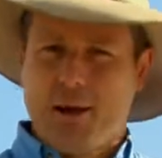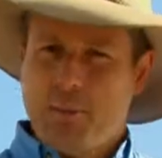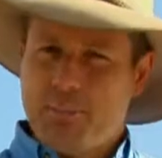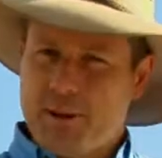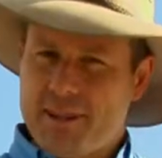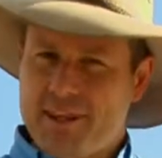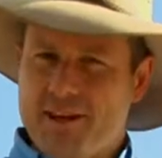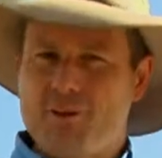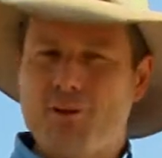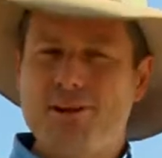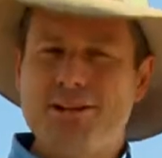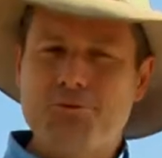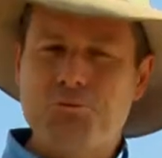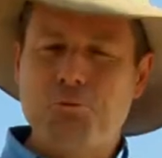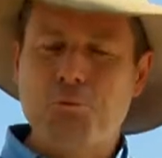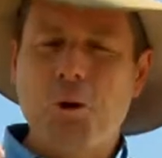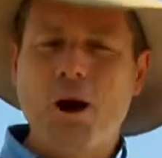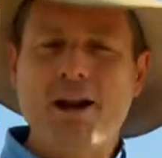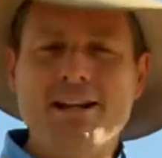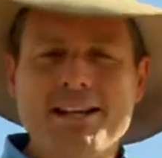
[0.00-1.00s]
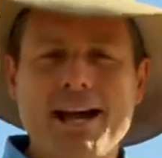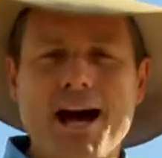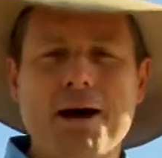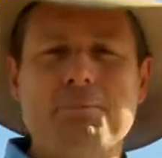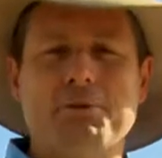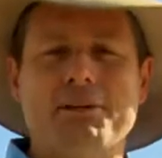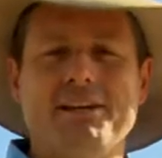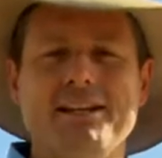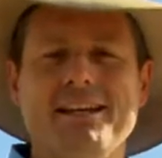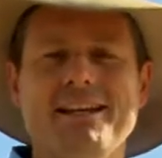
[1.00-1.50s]
But there is one
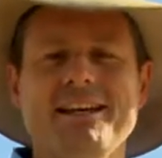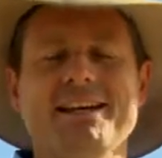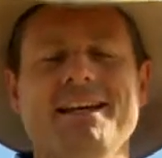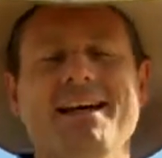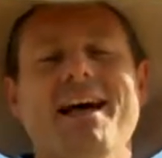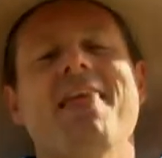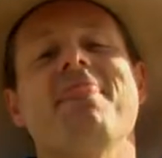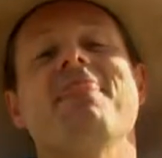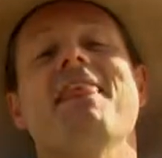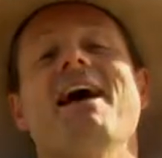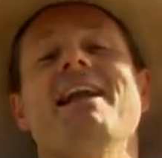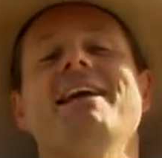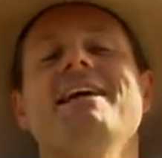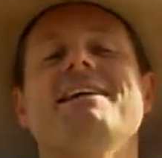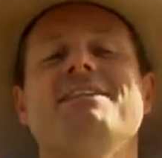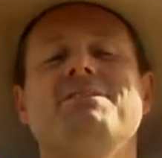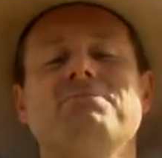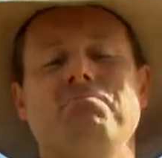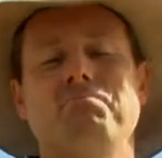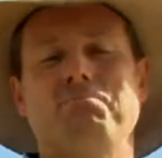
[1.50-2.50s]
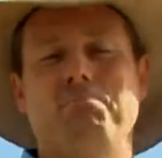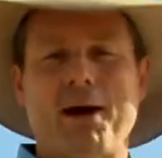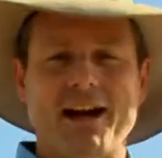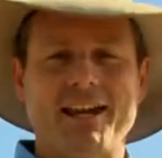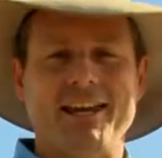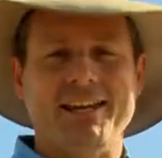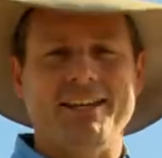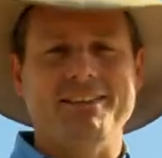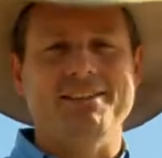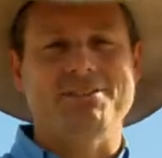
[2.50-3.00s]
company that is
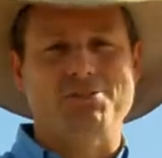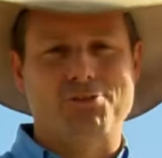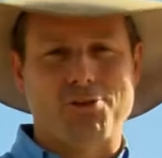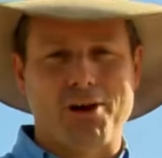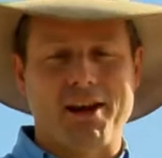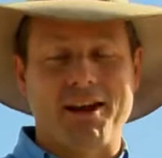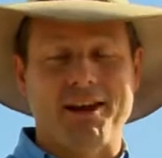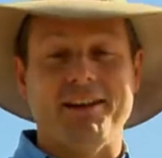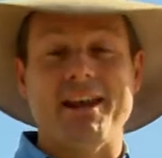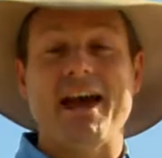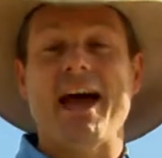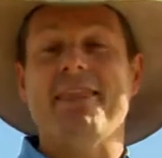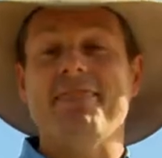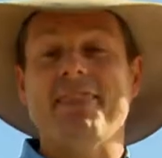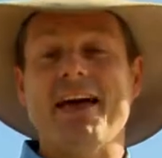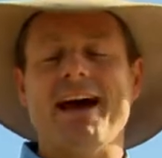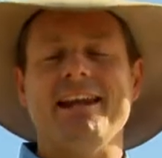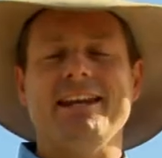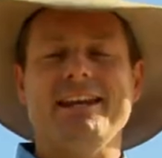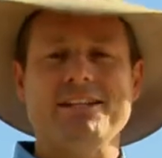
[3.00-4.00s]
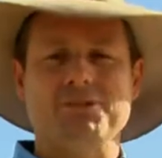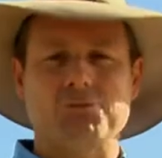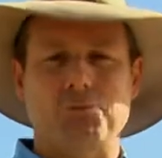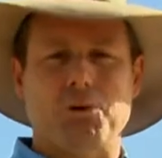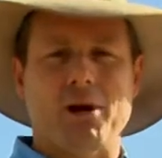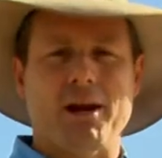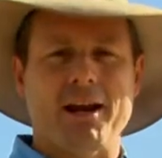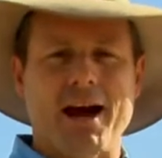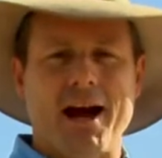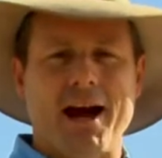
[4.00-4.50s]
bucking the trend and that is
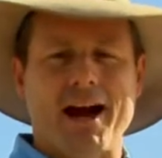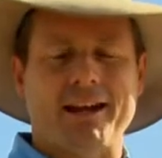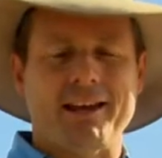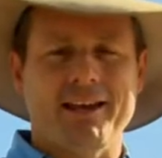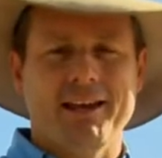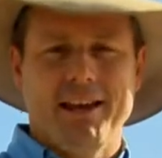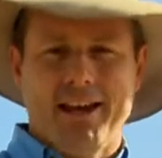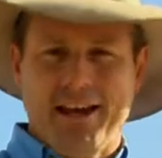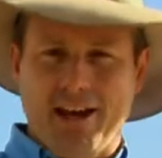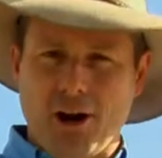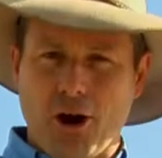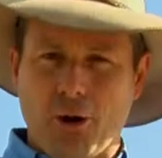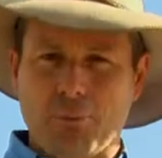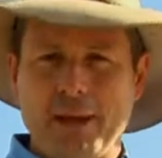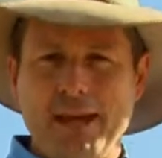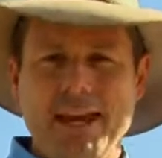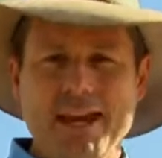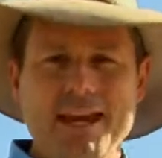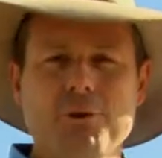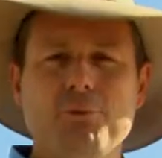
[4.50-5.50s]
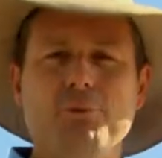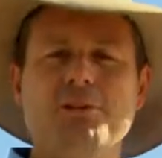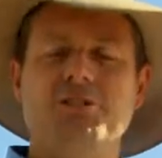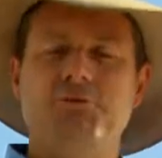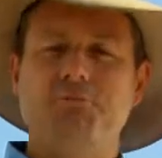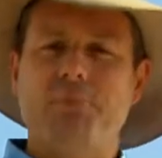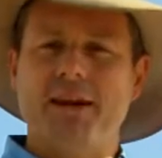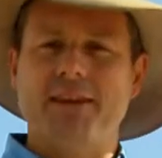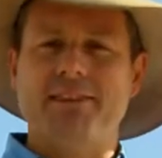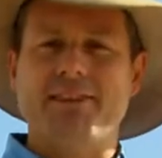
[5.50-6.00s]
Redarc. And I'm here to
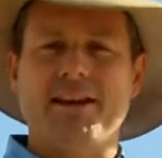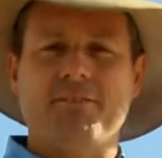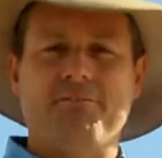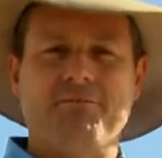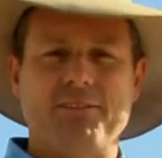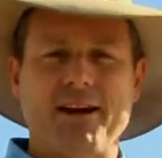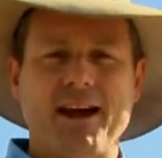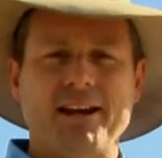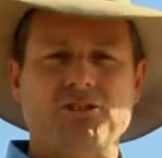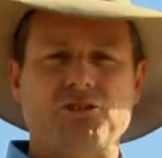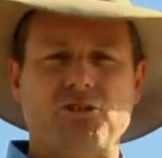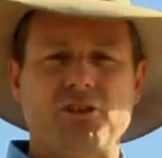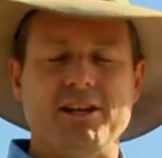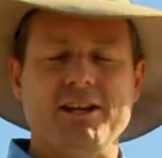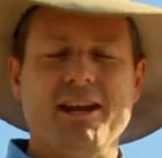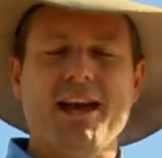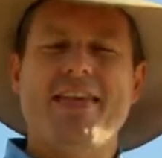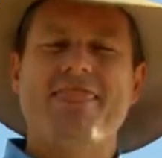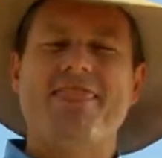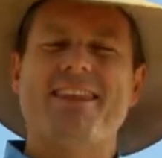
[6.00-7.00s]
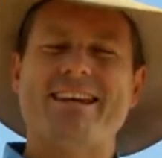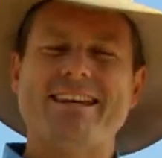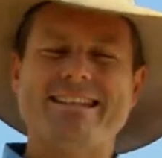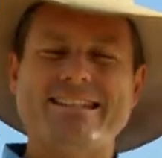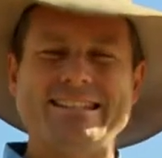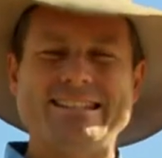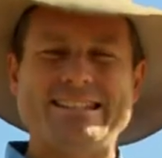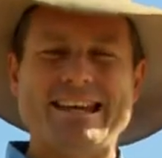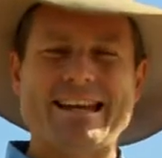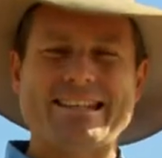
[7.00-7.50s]
inspect their factory that
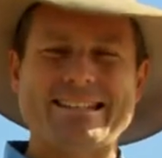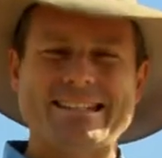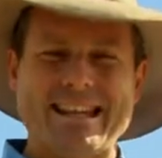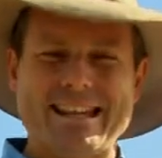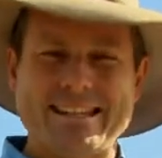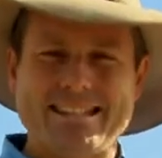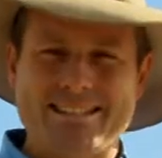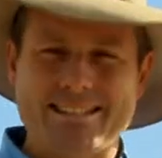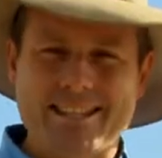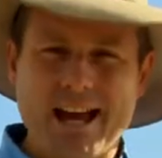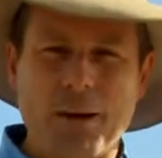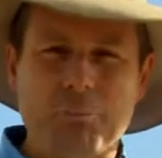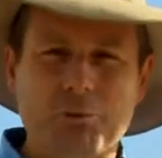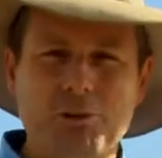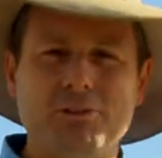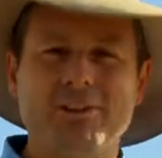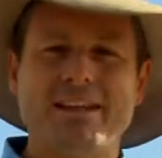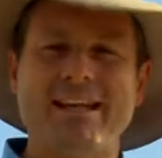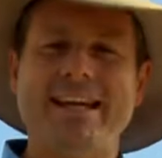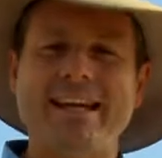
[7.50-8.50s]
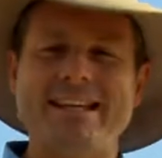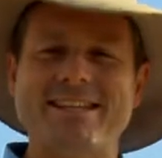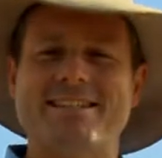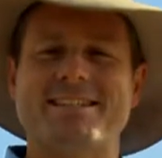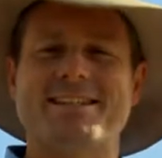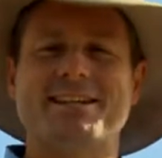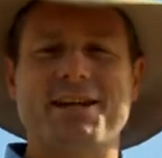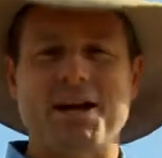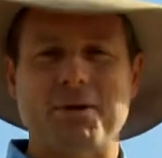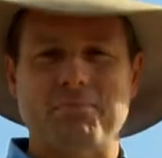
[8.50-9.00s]
has just doubled
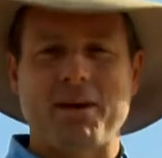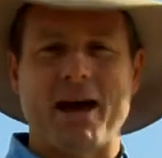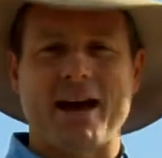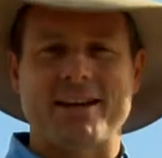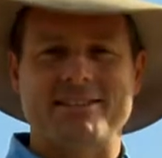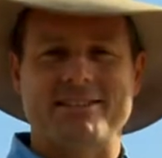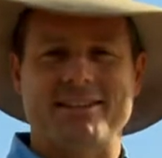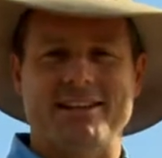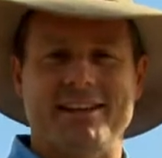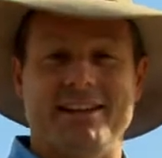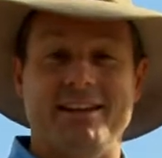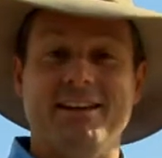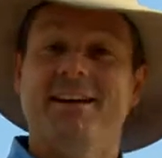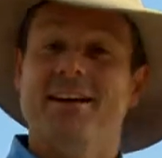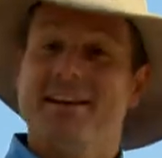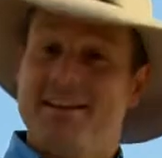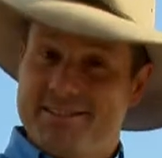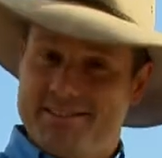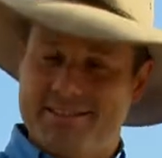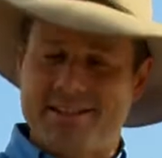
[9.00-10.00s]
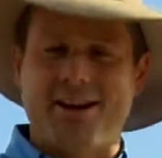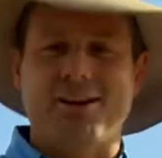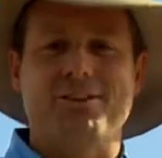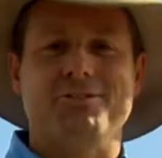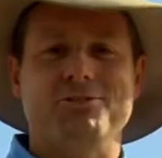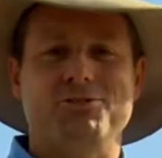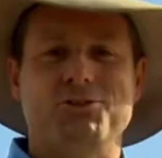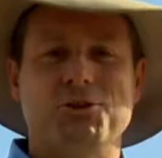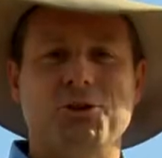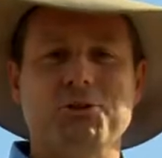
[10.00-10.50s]
its capacity. So
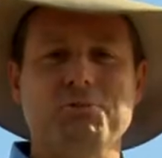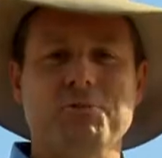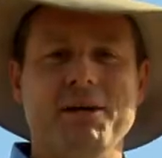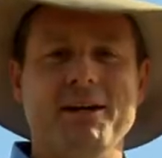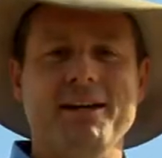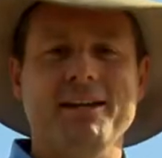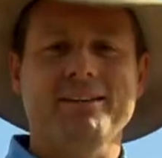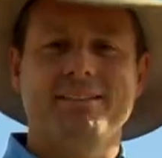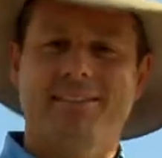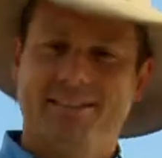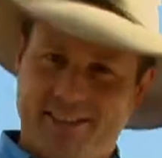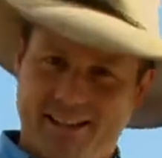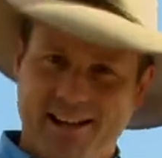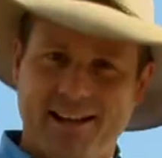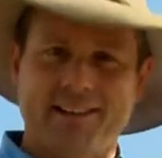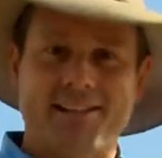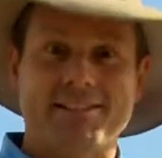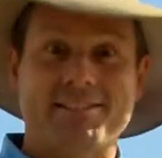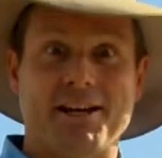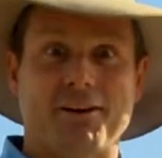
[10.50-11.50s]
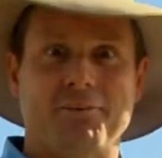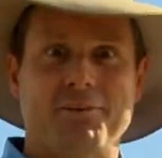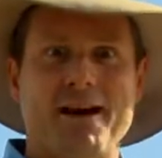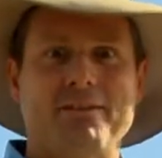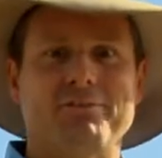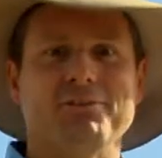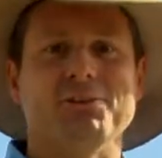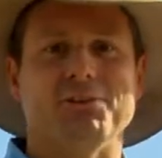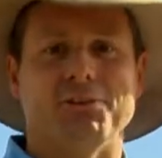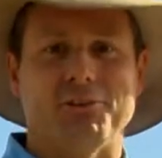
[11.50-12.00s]
join me and let's go and
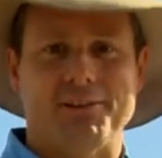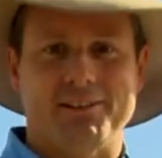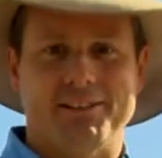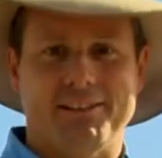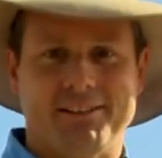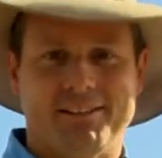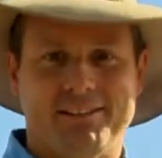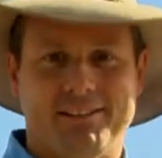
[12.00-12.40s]
have a look.